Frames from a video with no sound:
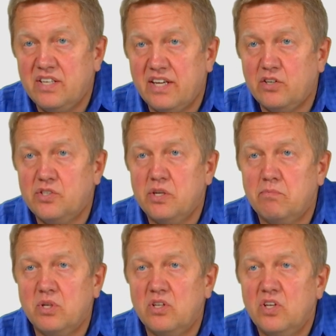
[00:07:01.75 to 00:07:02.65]
ticker
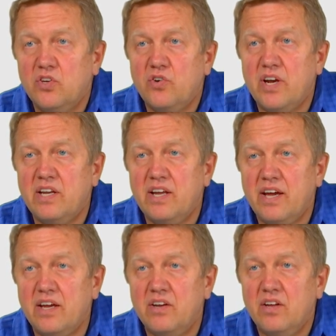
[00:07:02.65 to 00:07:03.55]
symbol, trade
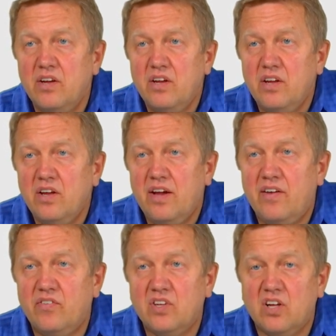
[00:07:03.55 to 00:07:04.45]
date,
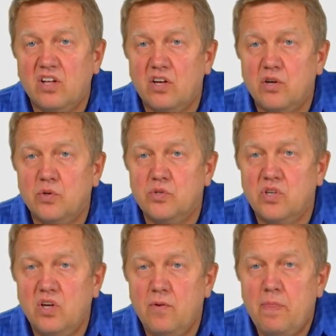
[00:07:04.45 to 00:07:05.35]
and close.
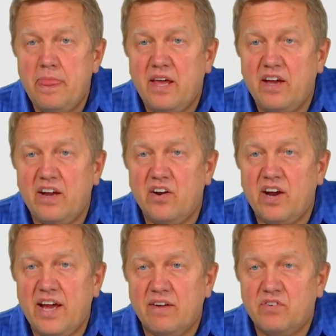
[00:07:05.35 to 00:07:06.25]
Here
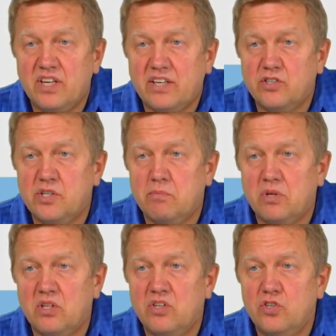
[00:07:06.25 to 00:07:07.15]
I have ticker
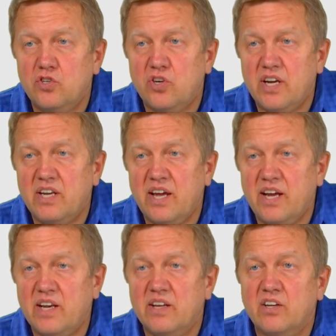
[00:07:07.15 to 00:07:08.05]
symbol, trade
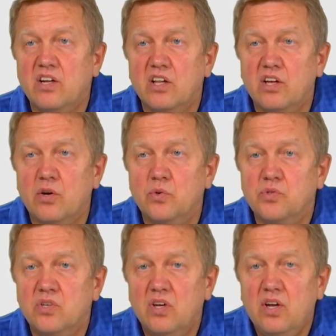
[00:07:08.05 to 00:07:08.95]
date, and
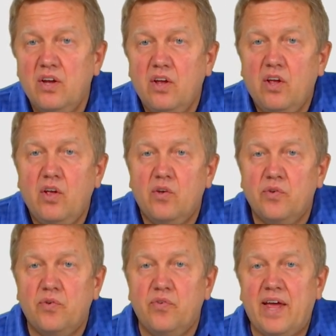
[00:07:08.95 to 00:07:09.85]
close.
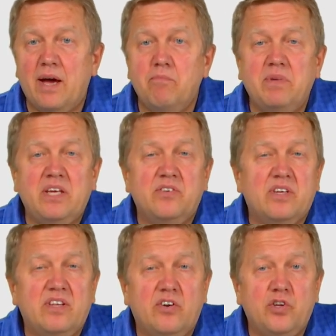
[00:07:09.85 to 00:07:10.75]
That means
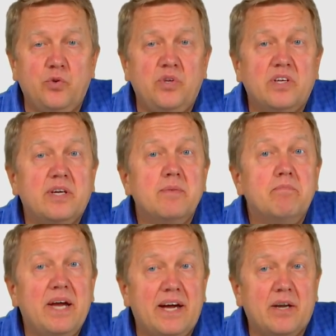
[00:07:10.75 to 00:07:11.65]
that they're union
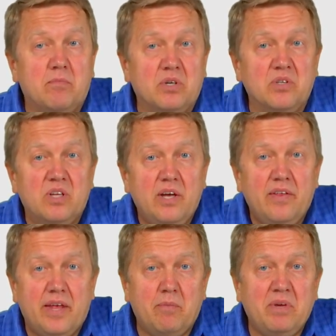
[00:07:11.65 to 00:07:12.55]
compatible.
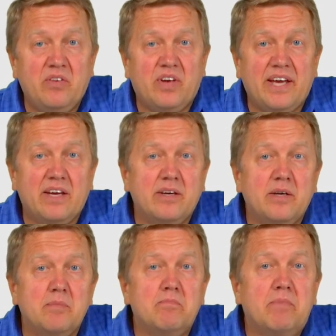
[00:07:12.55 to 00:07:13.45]
That means I can
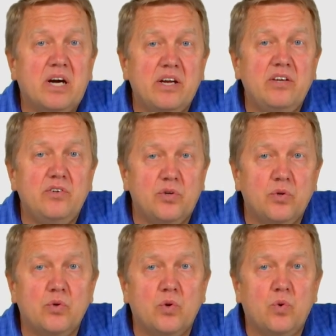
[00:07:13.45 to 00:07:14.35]
combine
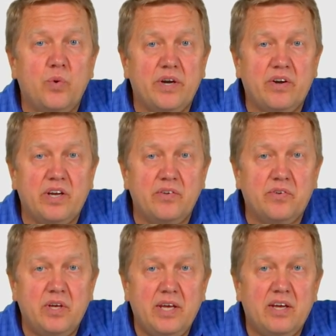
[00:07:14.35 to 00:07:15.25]
2 queries
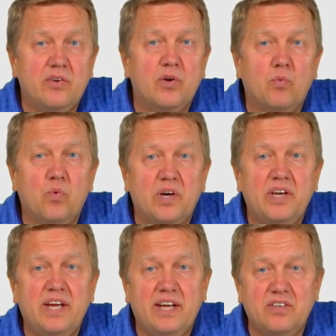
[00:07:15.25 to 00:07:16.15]
into one
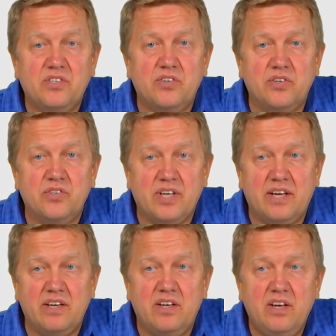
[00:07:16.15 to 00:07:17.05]
answer
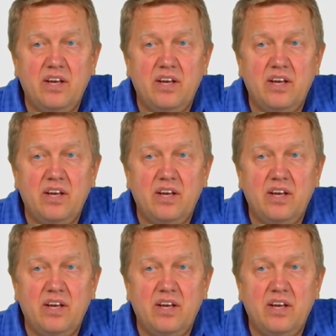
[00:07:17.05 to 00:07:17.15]
set